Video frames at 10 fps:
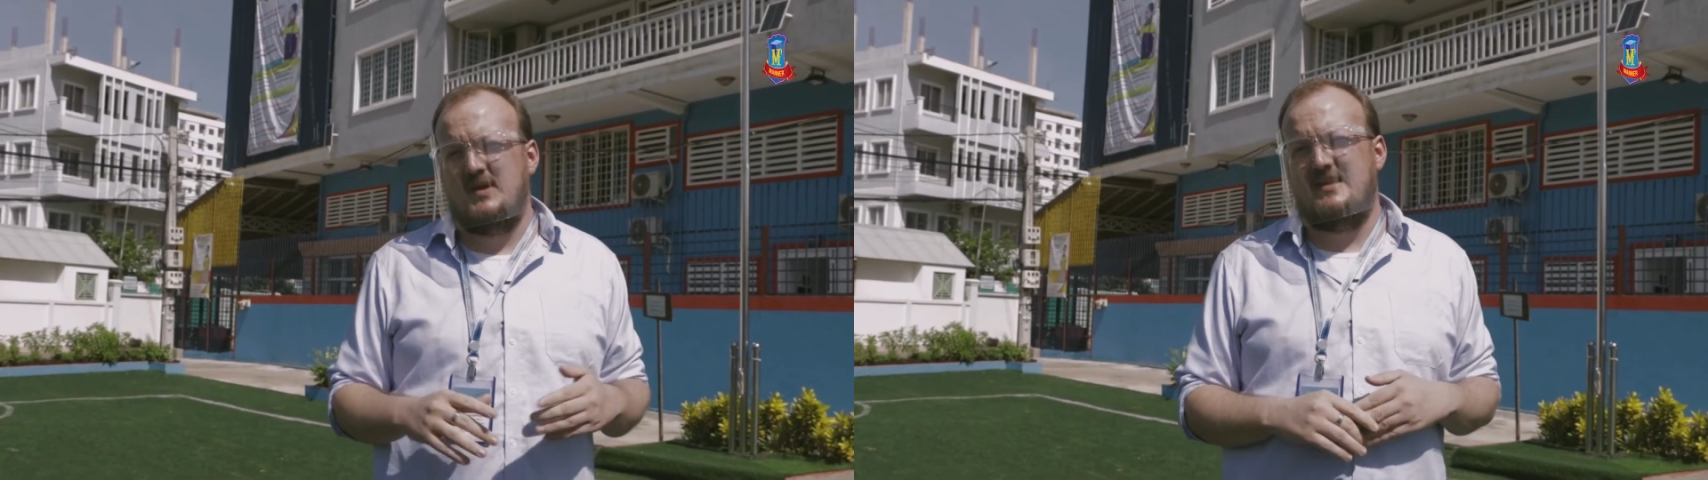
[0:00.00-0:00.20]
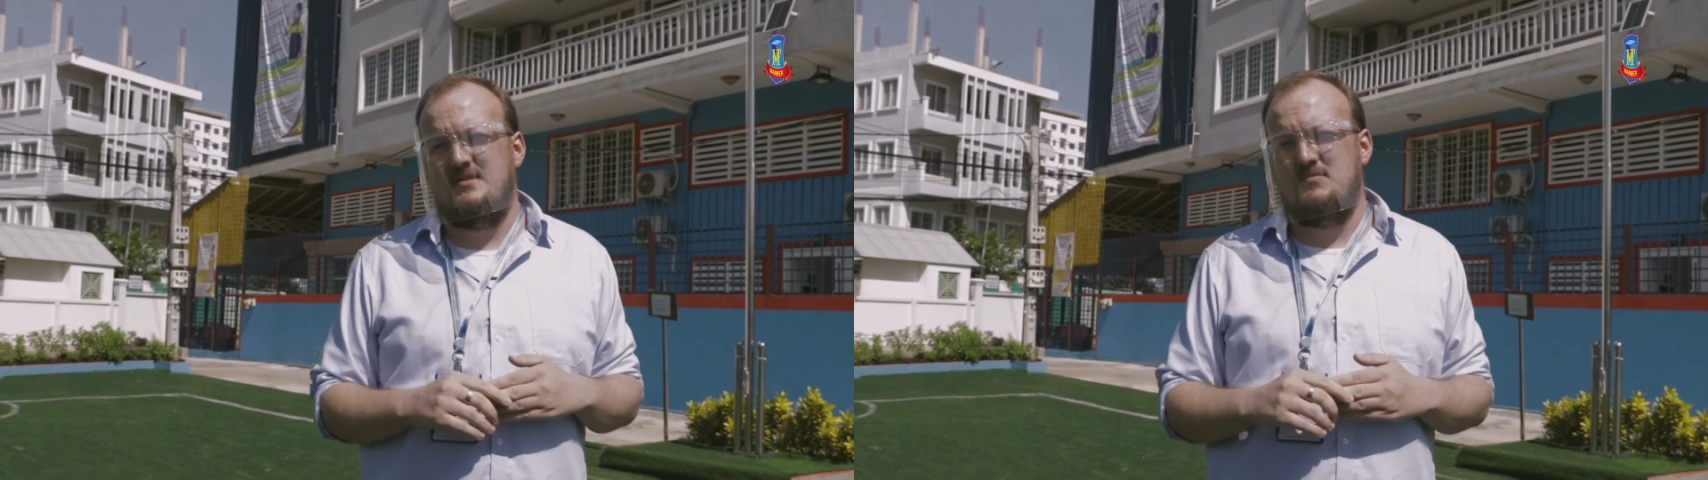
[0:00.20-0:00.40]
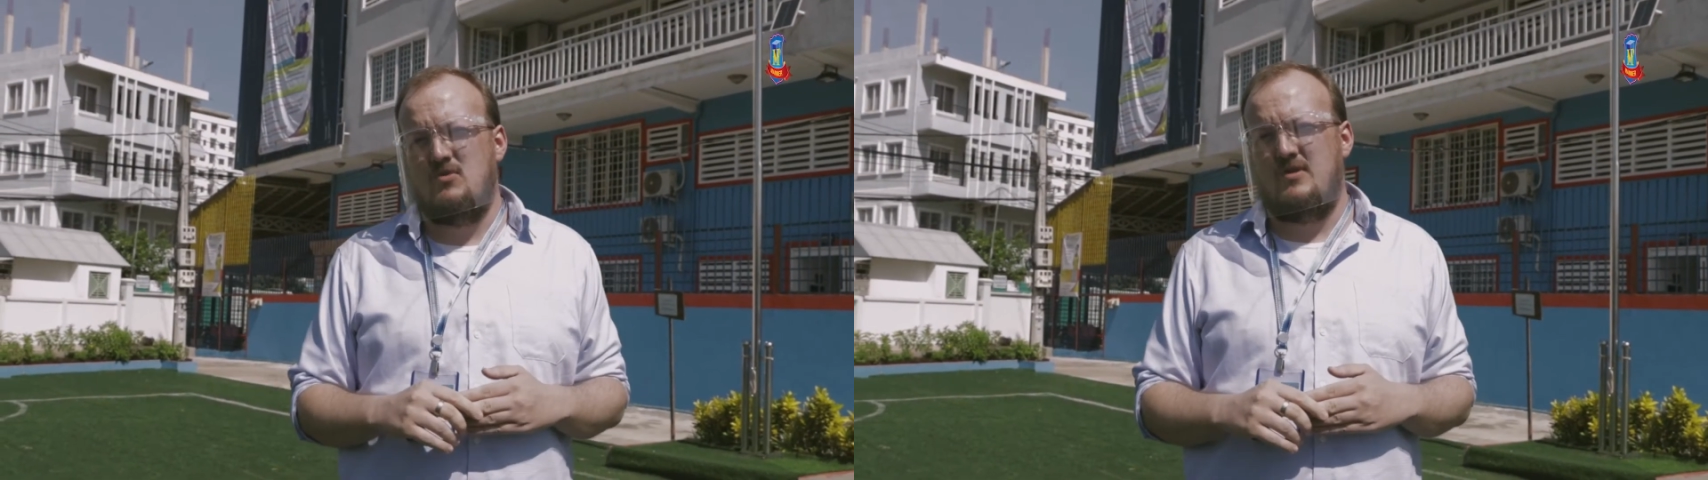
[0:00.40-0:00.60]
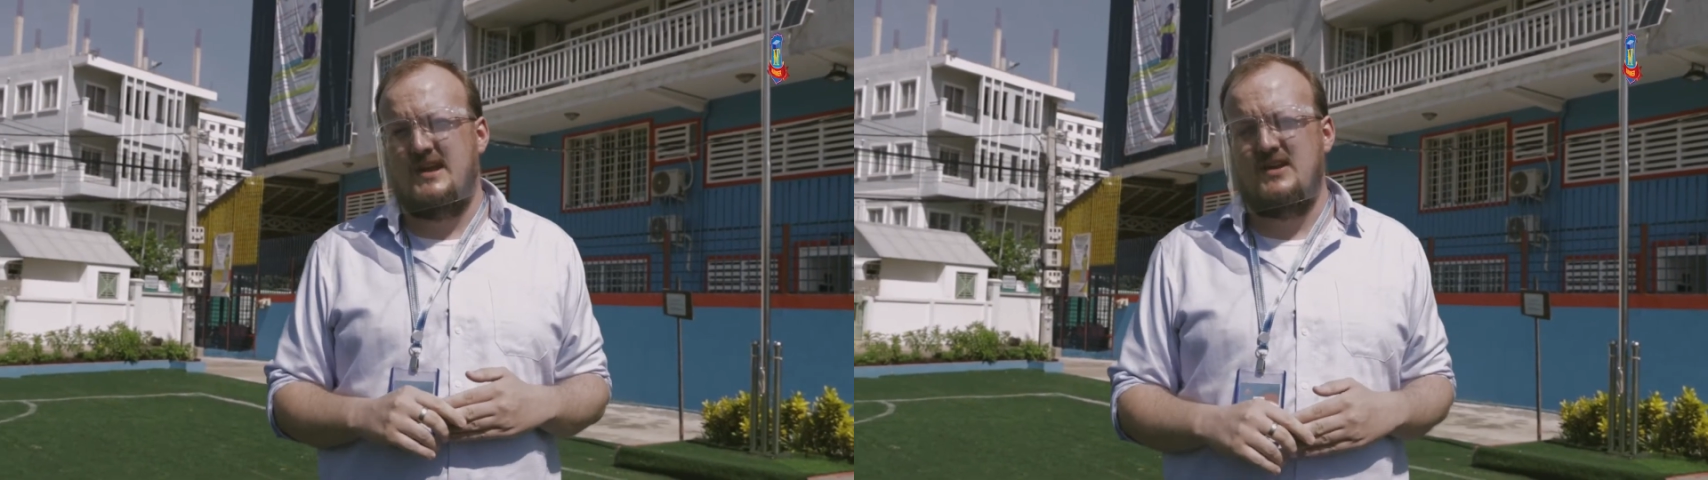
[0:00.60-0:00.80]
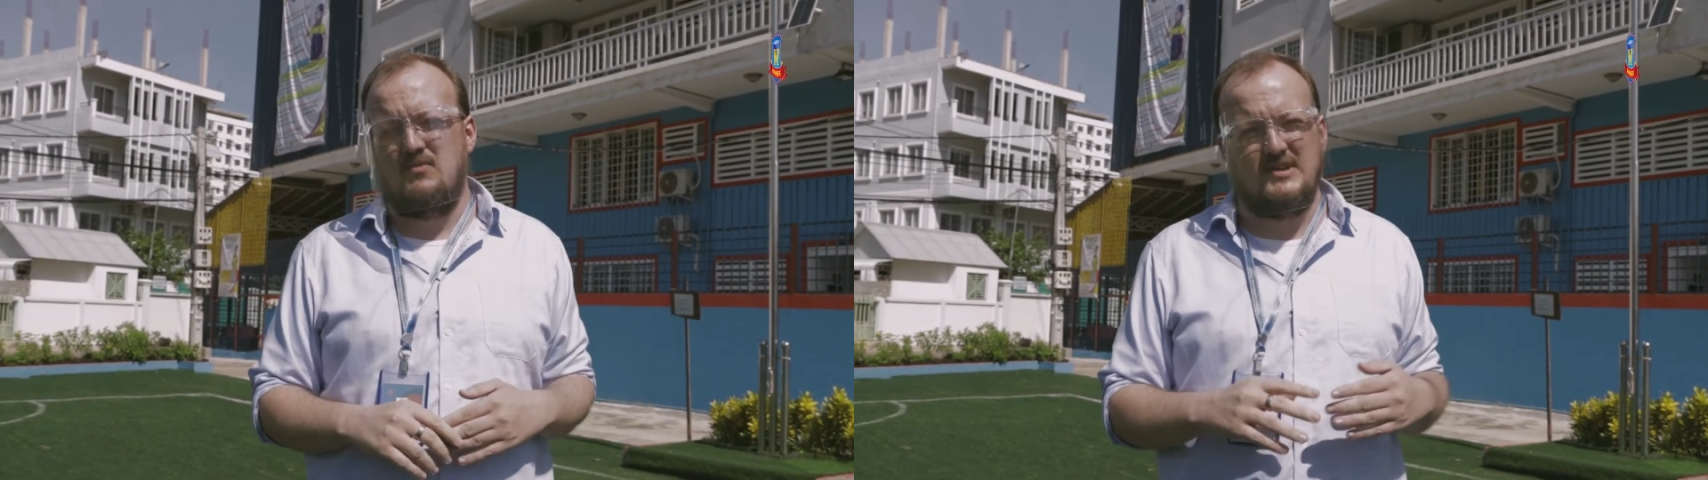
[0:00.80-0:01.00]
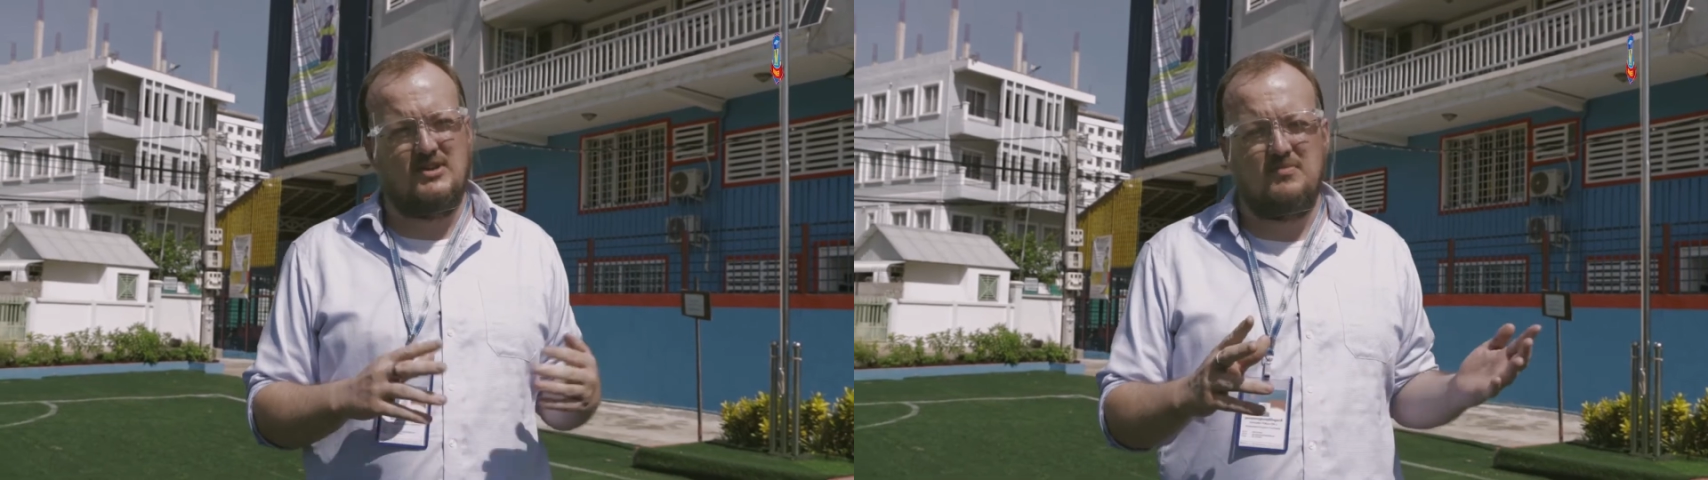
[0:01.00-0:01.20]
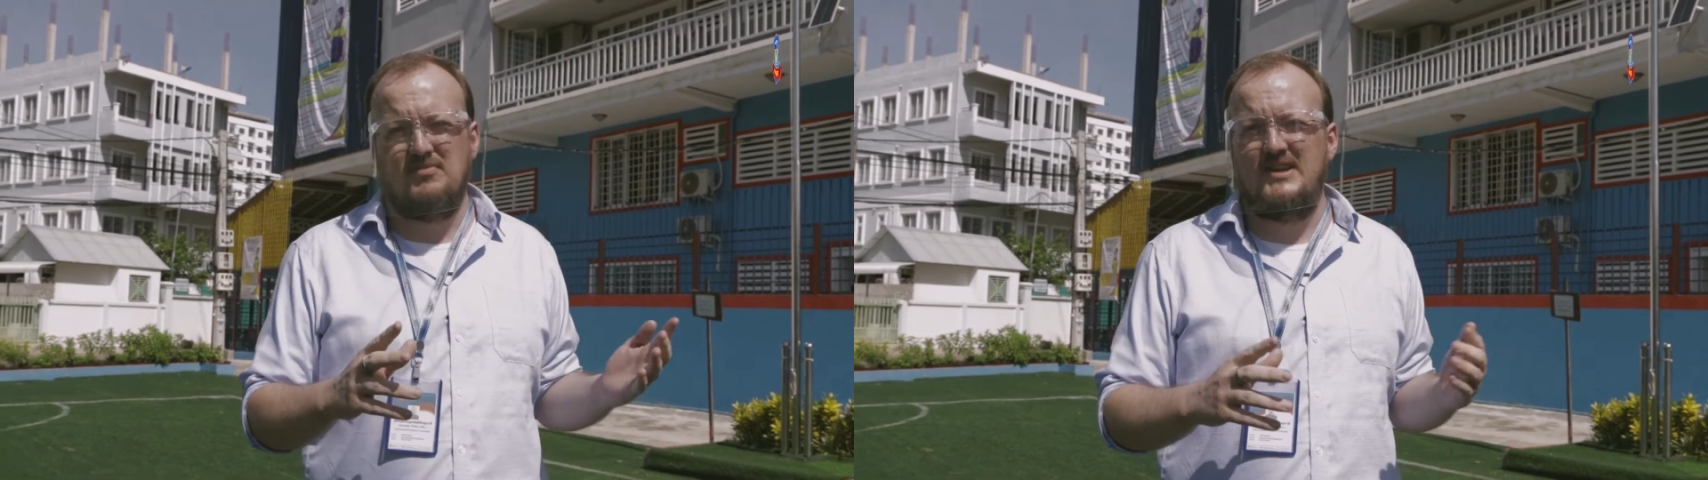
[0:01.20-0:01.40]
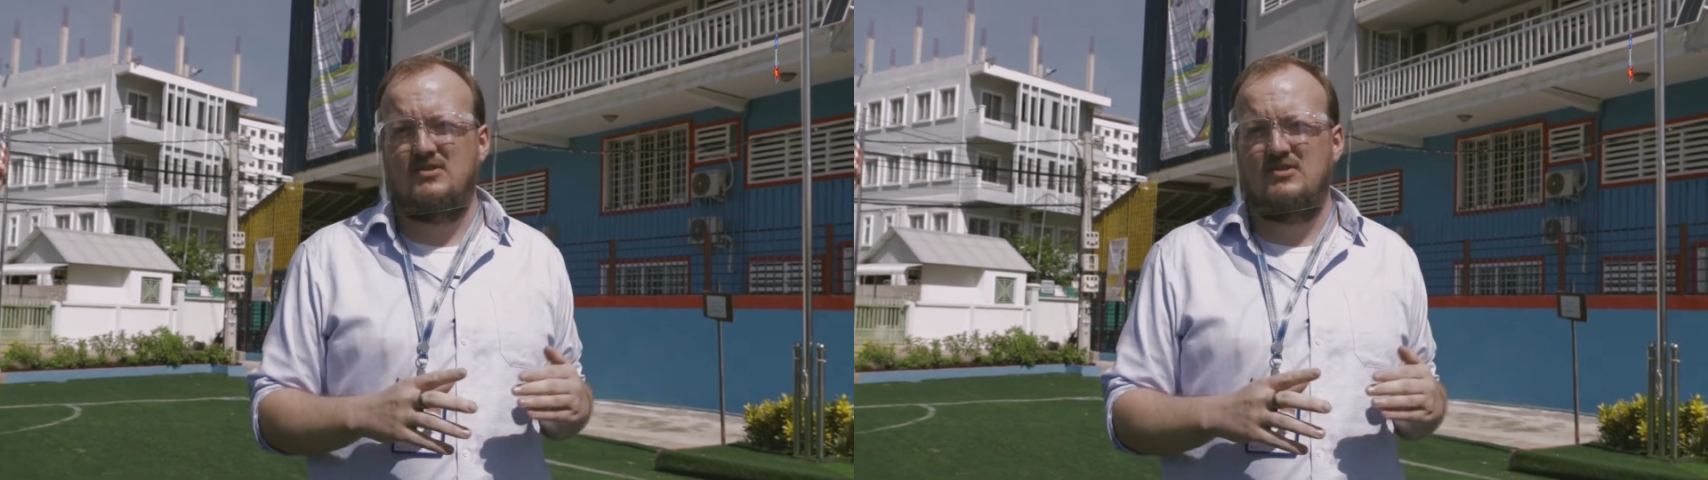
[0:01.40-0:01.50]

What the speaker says: in the morning, when you bring